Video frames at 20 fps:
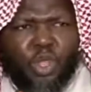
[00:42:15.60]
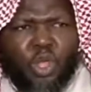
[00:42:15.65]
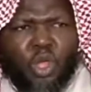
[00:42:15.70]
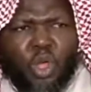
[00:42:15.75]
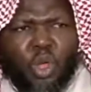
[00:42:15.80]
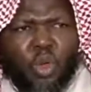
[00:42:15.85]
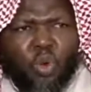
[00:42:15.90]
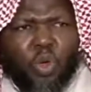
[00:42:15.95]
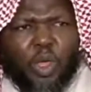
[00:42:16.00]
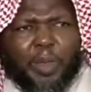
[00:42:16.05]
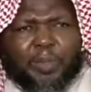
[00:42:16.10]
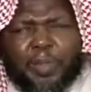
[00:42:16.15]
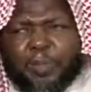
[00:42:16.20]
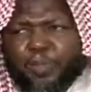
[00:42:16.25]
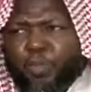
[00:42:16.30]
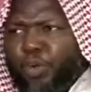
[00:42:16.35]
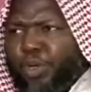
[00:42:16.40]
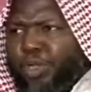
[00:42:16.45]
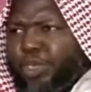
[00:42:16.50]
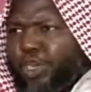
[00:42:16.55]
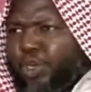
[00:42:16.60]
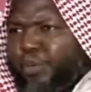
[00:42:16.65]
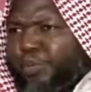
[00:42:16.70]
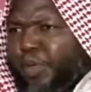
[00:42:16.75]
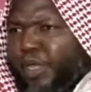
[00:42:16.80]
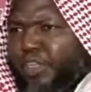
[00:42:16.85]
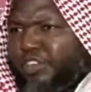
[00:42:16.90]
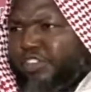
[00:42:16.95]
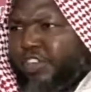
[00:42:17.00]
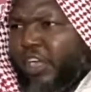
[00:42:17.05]
where people where they
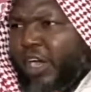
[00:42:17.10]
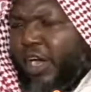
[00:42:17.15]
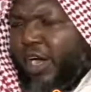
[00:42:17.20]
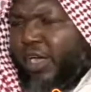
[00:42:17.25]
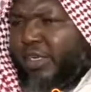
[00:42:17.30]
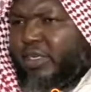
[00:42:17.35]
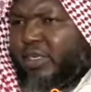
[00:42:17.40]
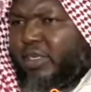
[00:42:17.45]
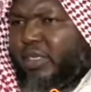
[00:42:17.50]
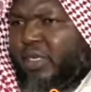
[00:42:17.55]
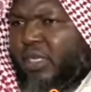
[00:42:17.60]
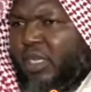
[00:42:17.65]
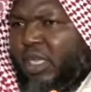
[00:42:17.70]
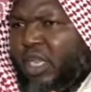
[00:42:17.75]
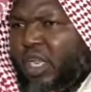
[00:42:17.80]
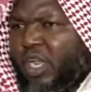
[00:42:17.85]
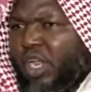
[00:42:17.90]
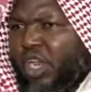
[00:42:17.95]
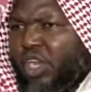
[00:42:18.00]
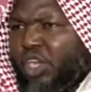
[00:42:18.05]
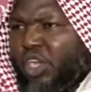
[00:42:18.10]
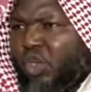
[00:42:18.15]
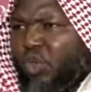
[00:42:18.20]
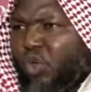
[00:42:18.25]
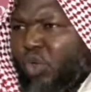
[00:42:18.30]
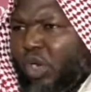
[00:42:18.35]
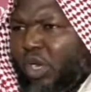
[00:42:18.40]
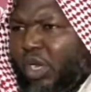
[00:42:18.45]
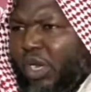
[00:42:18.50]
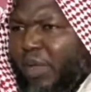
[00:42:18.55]
make jihad, they go
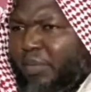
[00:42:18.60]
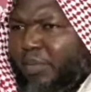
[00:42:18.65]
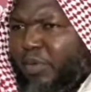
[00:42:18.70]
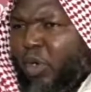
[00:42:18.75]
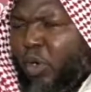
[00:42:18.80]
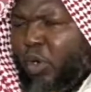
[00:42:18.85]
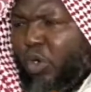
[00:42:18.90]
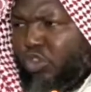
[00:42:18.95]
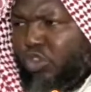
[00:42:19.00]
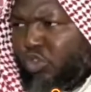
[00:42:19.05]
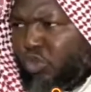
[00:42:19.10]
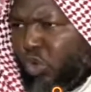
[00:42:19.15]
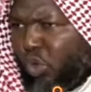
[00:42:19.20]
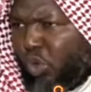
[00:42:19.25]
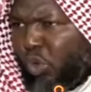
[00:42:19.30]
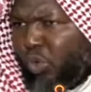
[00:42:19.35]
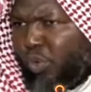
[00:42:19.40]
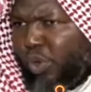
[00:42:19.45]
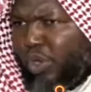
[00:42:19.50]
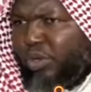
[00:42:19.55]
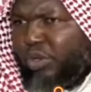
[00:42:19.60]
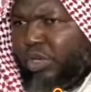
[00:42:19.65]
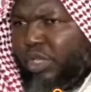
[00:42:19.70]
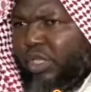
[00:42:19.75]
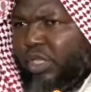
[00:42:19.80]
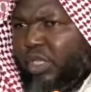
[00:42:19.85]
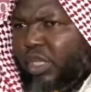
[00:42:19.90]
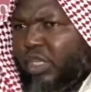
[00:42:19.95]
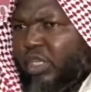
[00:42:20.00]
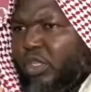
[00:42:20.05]
climb the horse go. When you
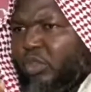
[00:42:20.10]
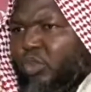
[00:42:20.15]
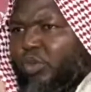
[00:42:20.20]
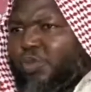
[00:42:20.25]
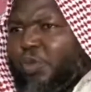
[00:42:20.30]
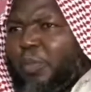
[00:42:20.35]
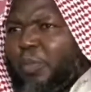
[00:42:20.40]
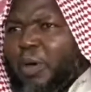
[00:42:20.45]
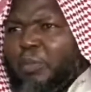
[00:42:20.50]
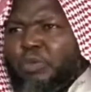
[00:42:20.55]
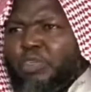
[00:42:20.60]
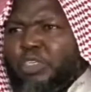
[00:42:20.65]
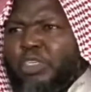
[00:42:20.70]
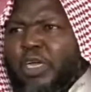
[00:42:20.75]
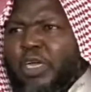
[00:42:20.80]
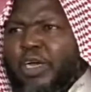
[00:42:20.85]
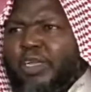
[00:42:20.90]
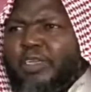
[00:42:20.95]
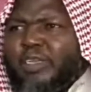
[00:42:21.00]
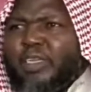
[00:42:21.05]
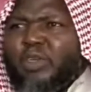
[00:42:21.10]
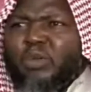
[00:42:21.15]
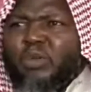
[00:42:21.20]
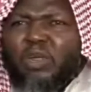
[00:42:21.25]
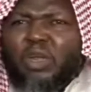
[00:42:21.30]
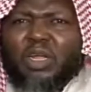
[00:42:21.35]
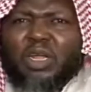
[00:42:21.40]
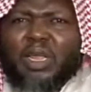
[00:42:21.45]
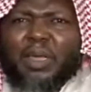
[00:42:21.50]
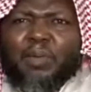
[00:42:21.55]
hear they talk about jihad, they don't
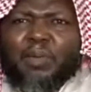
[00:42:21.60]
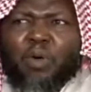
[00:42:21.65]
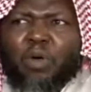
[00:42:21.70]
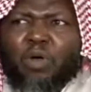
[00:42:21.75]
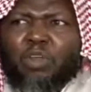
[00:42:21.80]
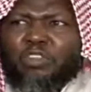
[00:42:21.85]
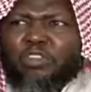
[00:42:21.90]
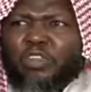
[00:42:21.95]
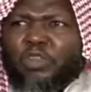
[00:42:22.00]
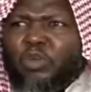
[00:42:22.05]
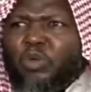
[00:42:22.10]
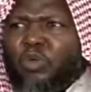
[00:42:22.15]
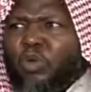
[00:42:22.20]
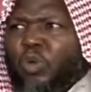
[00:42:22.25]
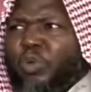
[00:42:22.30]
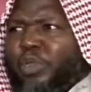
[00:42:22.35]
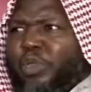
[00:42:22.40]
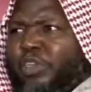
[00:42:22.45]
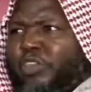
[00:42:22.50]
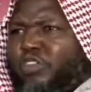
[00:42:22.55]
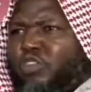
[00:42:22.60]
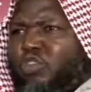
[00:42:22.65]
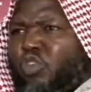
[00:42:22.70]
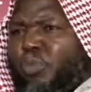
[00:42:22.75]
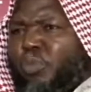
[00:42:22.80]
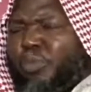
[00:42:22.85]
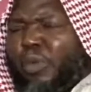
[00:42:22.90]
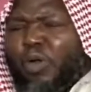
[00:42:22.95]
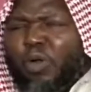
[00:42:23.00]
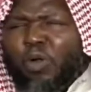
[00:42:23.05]
climb horse, they don't go with this
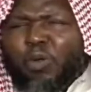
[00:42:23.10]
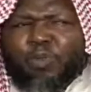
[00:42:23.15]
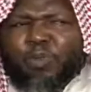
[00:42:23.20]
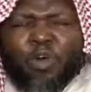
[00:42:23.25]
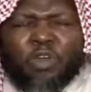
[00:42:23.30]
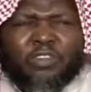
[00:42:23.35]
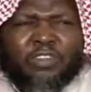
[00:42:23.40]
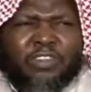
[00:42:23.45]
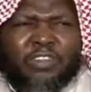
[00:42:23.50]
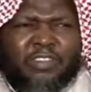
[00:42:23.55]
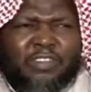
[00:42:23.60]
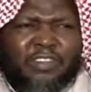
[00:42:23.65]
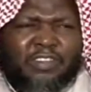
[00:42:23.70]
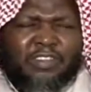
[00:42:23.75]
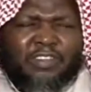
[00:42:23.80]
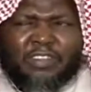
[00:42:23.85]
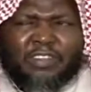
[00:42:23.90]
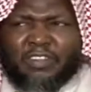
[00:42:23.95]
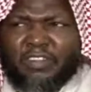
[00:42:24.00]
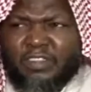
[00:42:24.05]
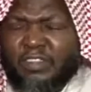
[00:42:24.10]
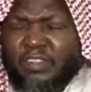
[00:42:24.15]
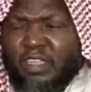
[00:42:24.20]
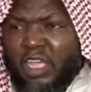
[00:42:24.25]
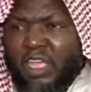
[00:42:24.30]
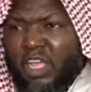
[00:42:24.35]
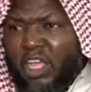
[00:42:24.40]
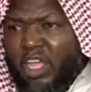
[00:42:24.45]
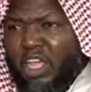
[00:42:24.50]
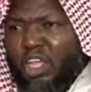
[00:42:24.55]
number of horses,
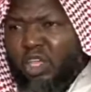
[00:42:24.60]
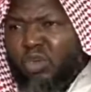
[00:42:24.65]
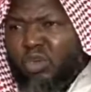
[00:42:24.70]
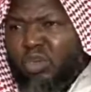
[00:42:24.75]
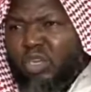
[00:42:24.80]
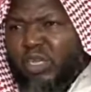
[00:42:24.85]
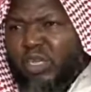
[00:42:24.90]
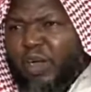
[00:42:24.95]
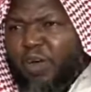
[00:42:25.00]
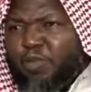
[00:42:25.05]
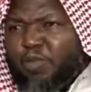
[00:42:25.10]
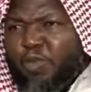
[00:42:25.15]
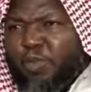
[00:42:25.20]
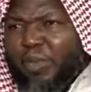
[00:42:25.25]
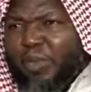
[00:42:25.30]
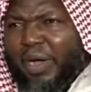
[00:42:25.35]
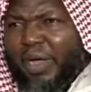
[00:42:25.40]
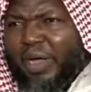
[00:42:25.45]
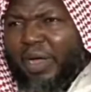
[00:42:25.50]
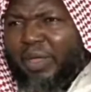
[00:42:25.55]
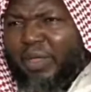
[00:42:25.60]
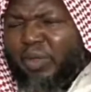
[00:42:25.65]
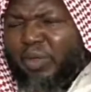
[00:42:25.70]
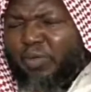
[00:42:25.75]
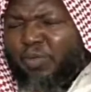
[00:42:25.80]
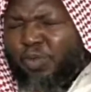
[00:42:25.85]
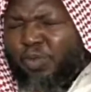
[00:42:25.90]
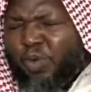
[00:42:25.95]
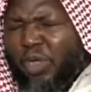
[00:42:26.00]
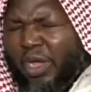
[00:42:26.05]
this. You know, they come
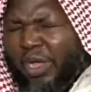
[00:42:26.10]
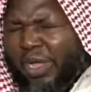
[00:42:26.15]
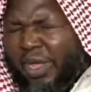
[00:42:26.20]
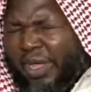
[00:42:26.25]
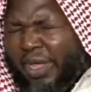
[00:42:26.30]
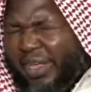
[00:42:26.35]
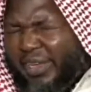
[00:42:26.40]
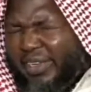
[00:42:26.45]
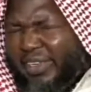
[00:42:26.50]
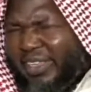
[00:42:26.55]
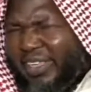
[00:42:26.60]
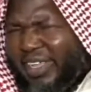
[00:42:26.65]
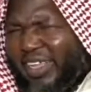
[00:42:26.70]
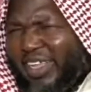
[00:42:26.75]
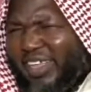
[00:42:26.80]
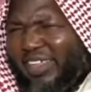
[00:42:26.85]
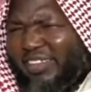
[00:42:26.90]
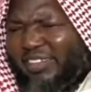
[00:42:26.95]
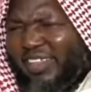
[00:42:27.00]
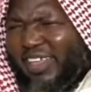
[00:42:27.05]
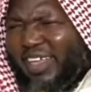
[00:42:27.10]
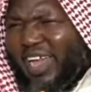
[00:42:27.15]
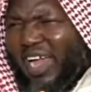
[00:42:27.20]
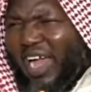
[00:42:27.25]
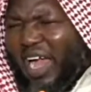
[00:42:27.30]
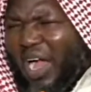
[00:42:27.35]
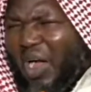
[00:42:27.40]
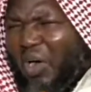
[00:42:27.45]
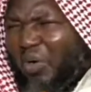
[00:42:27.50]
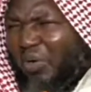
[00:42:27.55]
for your head, say
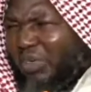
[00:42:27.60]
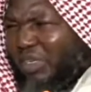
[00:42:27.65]
how